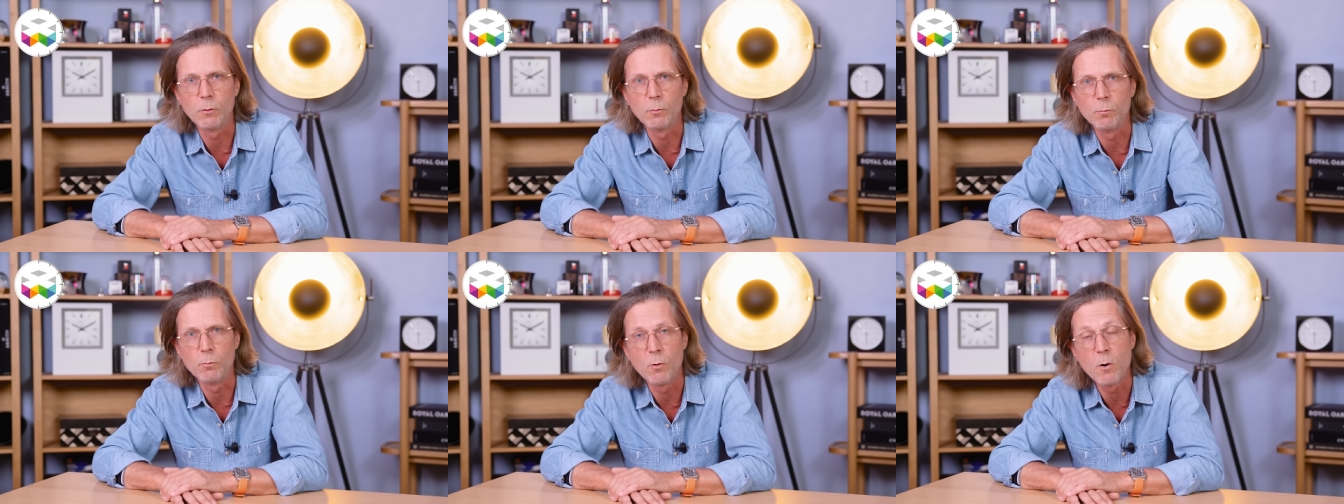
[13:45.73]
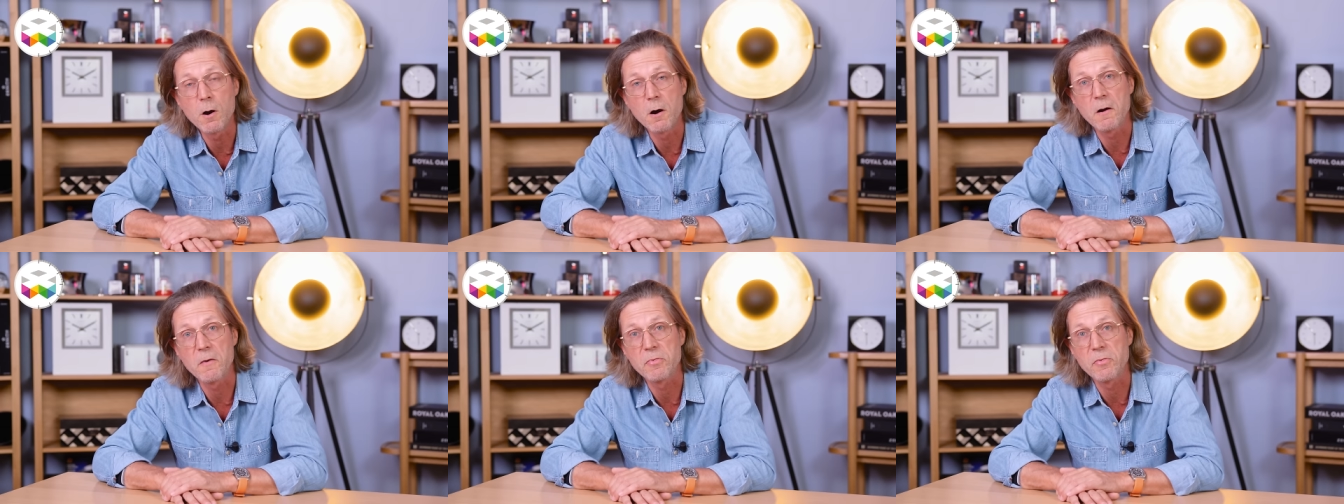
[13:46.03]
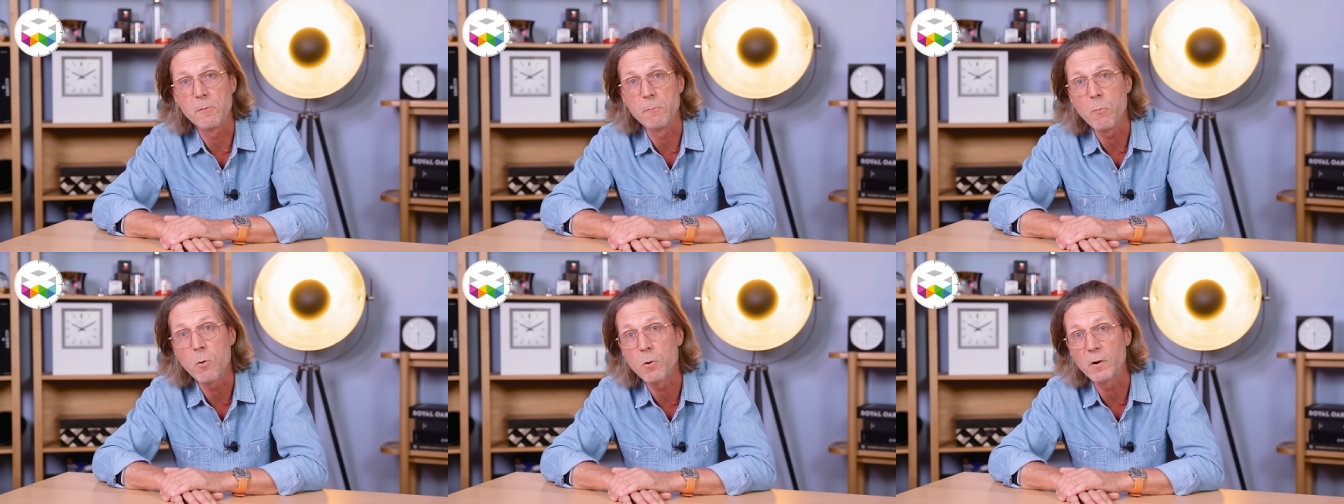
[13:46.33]

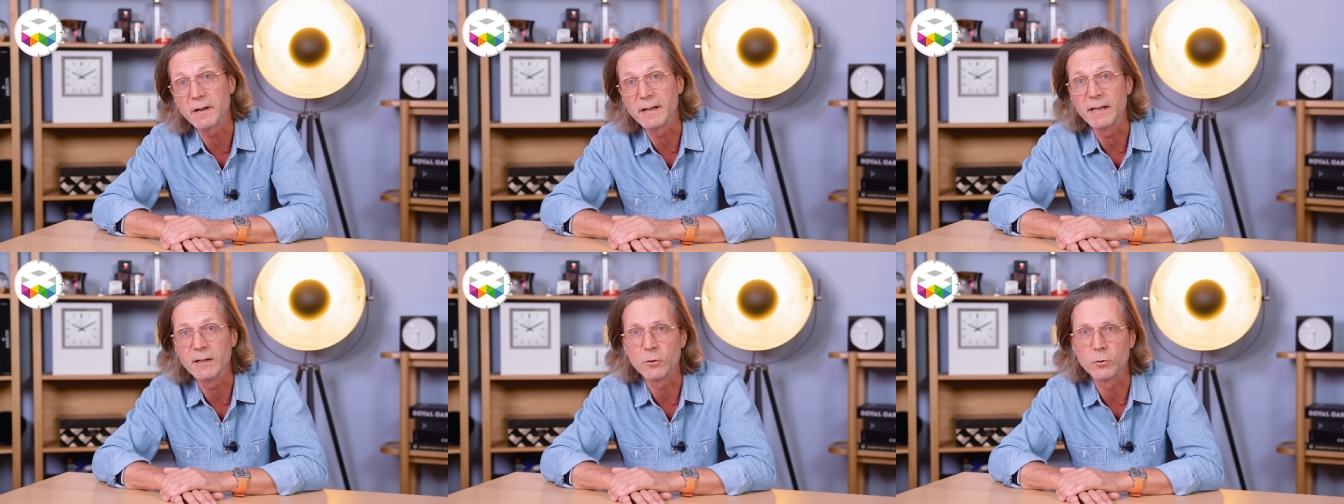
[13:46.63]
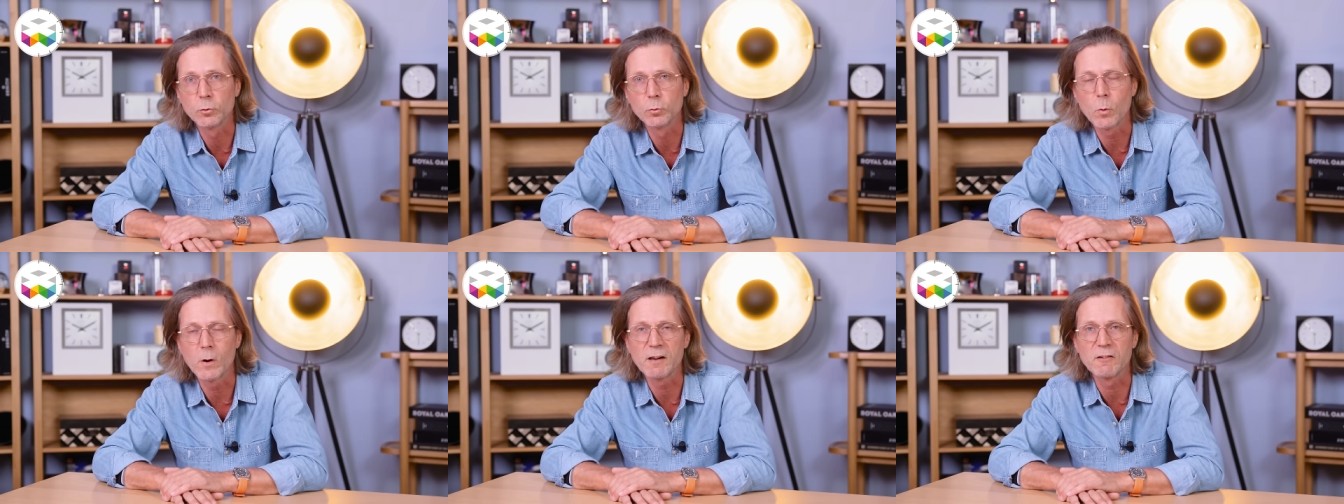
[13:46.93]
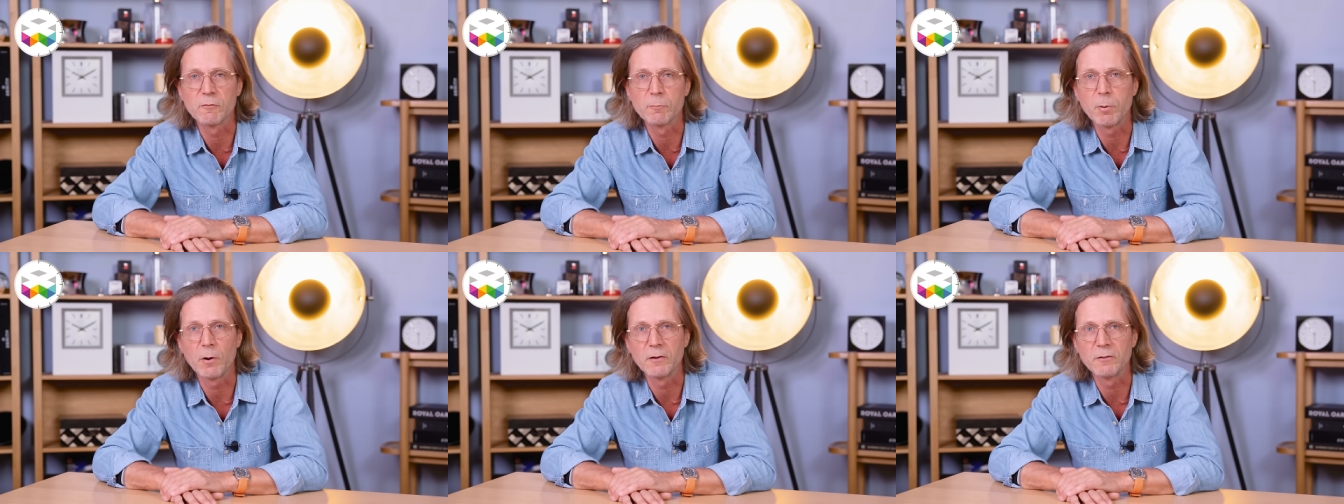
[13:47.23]
worth more than
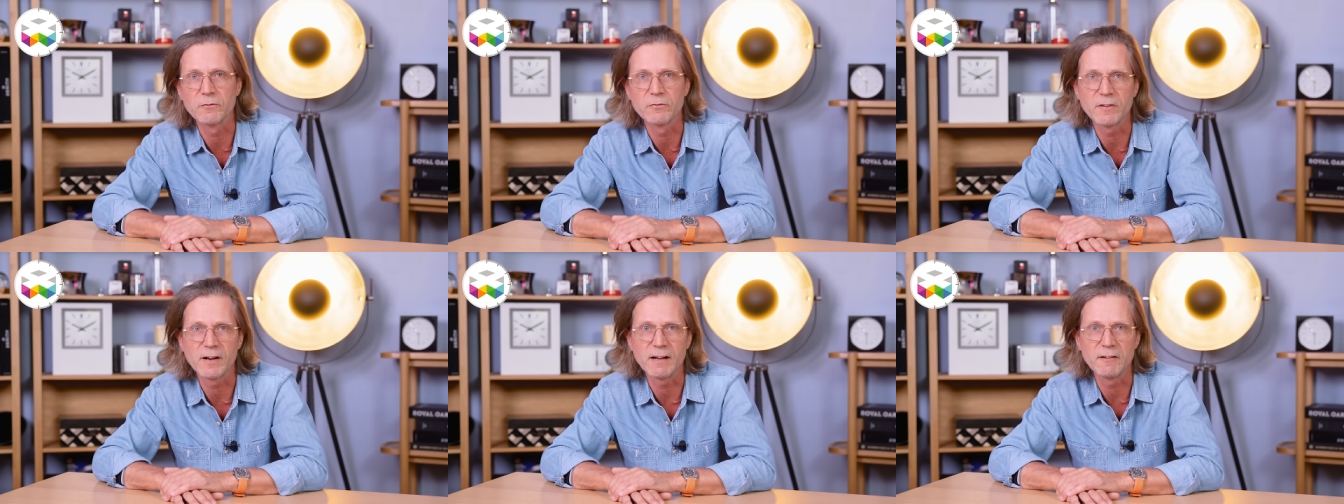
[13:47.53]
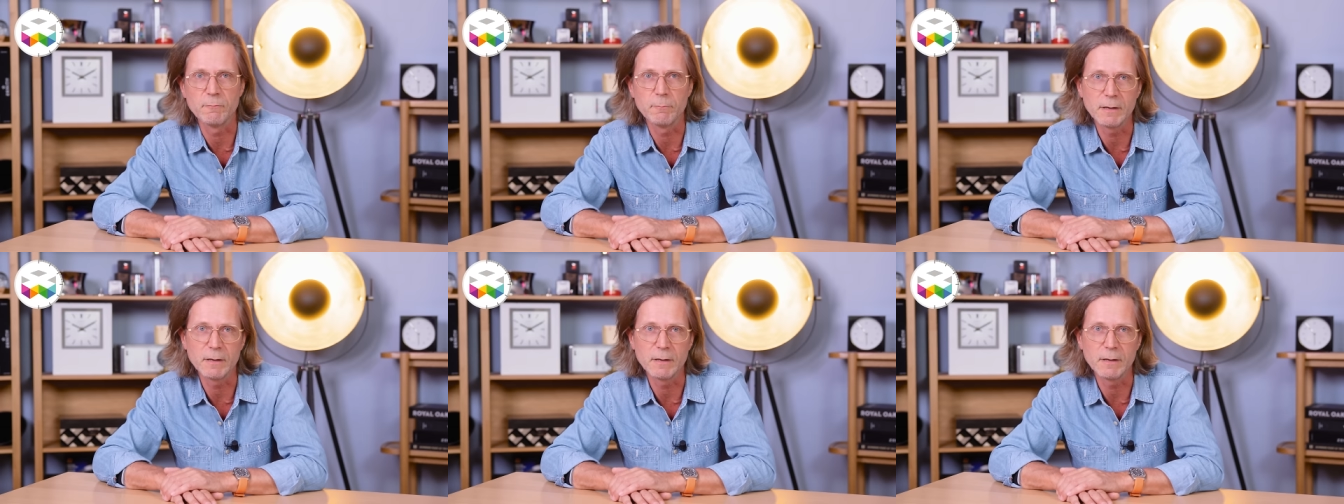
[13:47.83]
12.5